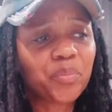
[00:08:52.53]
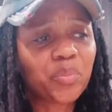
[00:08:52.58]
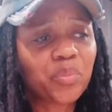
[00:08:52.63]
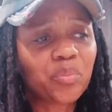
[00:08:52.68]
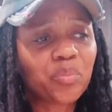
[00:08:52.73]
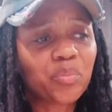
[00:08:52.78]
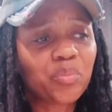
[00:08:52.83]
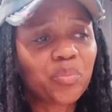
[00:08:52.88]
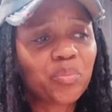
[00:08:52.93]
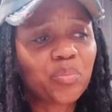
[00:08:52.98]

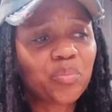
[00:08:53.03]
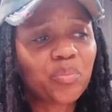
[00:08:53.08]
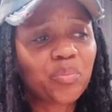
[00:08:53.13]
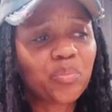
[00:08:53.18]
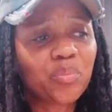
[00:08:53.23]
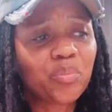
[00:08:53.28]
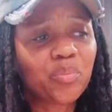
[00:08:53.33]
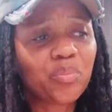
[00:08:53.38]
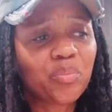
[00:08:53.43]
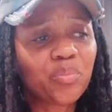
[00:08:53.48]

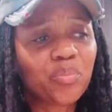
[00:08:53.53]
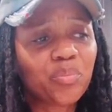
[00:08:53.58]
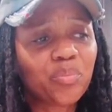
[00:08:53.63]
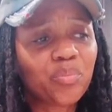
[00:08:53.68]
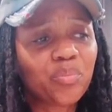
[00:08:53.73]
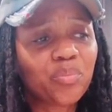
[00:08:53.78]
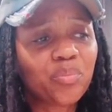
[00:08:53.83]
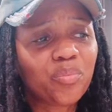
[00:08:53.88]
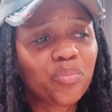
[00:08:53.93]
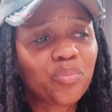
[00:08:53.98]

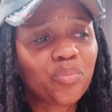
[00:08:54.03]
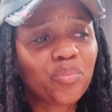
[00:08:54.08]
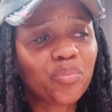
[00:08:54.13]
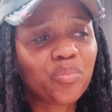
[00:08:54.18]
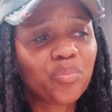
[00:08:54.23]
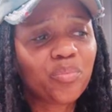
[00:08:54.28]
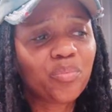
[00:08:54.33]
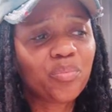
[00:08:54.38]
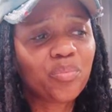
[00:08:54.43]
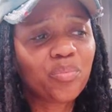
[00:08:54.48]

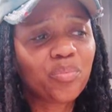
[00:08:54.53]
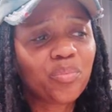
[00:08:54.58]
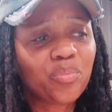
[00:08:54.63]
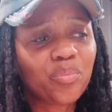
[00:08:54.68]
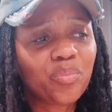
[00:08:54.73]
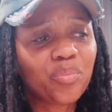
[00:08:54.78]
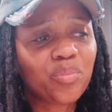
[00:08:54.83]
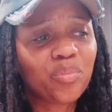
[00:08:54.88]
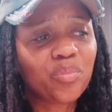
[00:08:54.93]
No one is speaking in this clip.